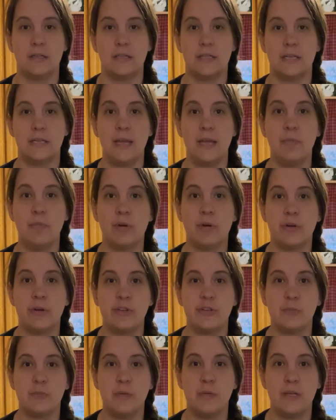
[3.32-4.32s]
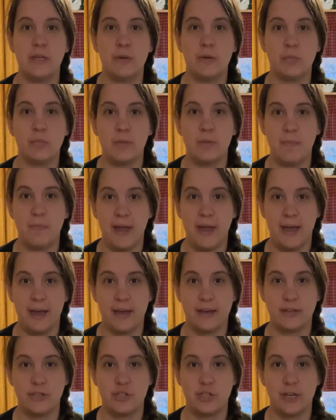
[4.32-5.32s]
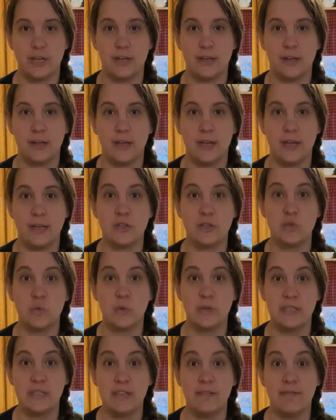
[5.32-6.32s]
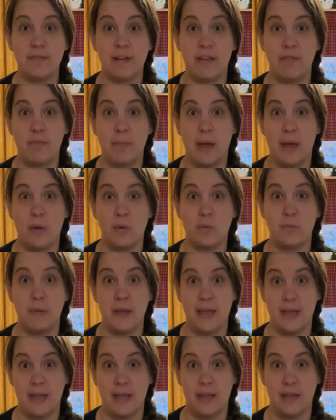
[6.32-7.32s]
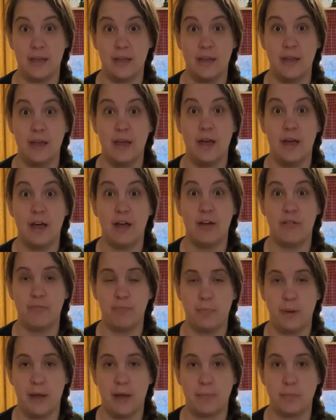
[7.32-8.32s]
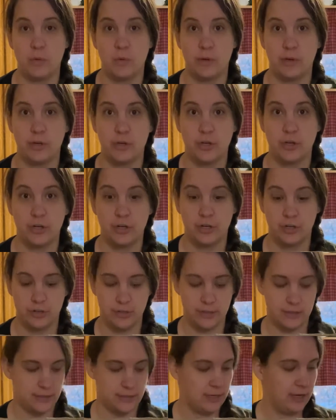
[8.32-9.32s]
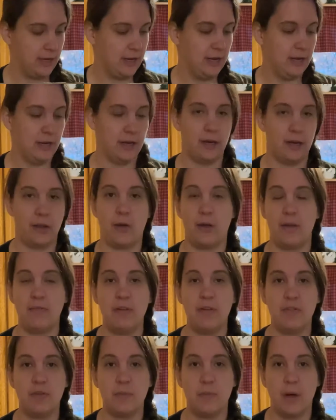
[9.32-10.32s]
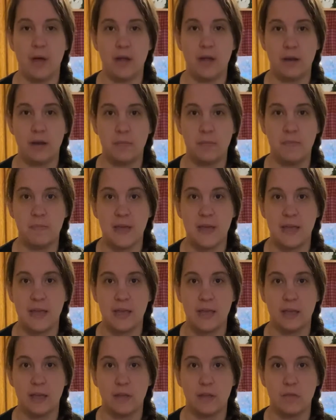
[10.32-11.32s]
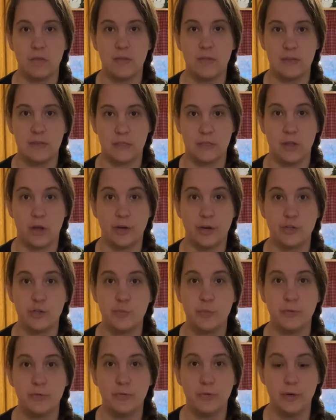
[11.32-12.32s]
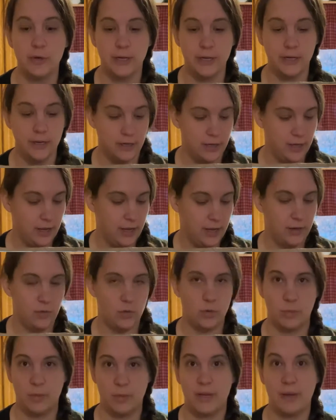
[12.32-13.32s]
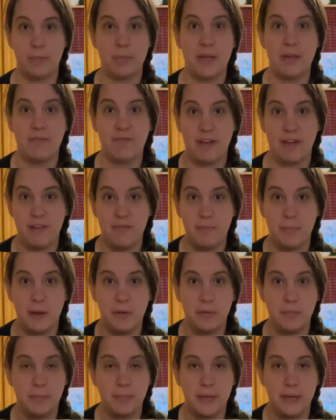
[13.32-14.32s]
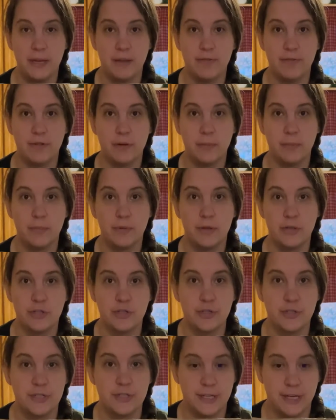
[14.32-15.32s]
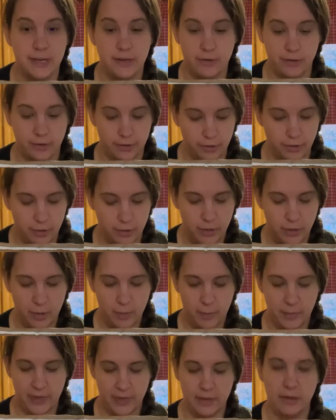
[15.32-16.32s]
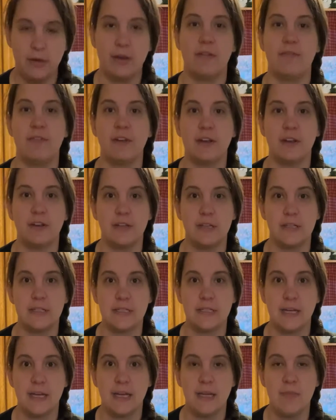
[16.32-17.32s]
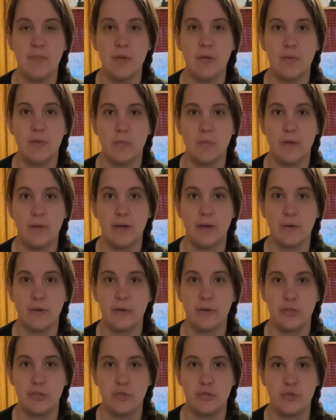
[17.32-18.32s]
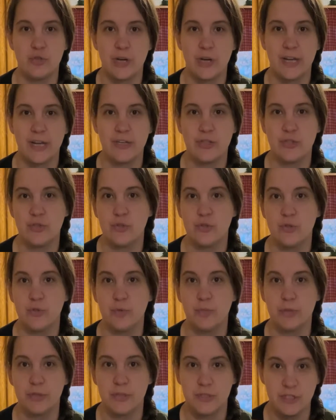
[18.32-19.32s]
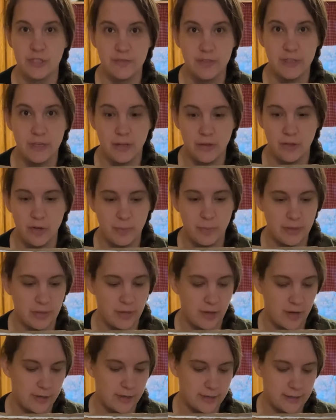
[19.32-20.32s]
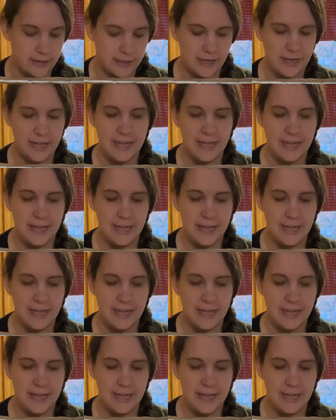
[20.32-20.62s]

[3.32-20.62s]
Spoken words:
Today we're going to be repackaging a 25-pound bag of popcorn kernels. Now, I've never bought a bag this large before. Normally I buy a 5-pound bag from Azure Standard, but I figured this time we are going to try to preserve it a little bit longer.